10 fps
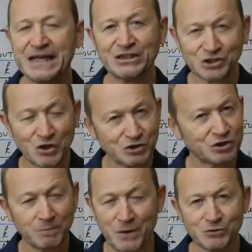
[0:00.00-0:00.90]
It's not
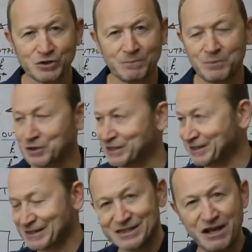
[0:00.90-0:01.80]
supposed to put a
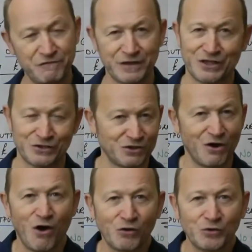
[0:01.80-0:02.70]
certificate
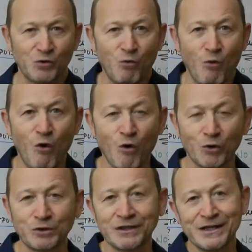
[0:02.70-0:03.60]
on the
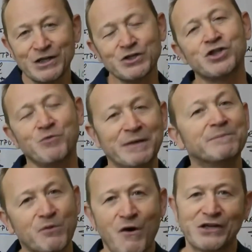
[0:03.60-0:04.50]
wall to
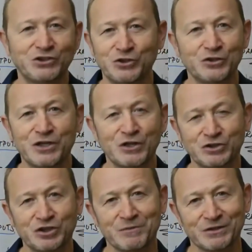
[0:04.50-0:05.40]
impress your
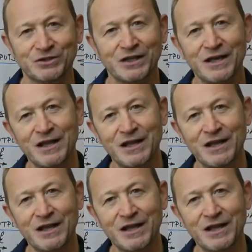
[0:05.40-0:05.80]
customers.